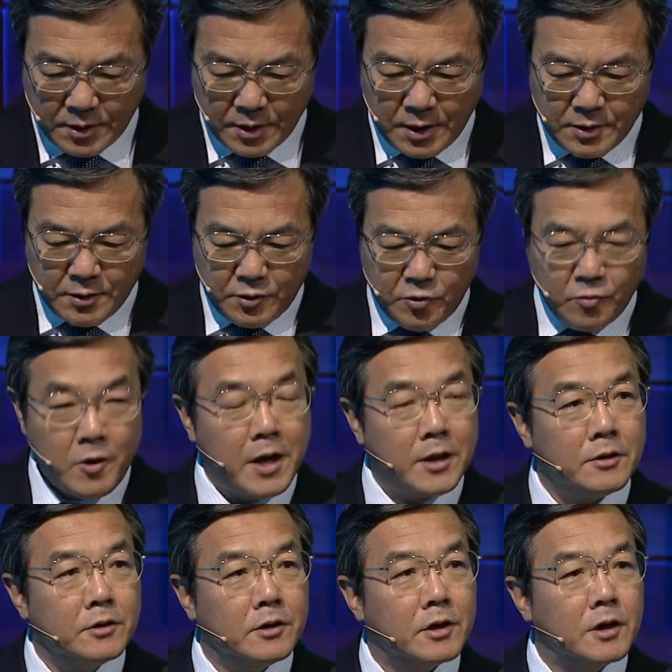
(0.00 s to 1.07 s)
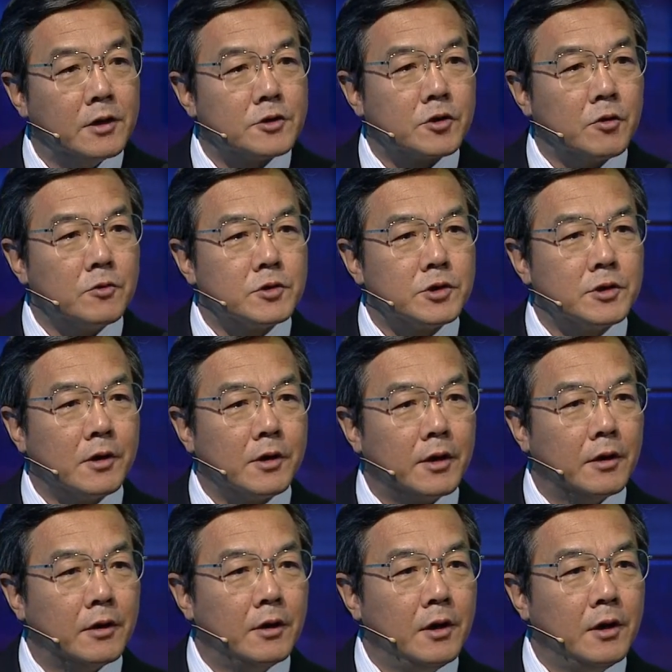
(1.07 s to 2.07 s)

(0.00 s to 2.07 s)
and the UN is considering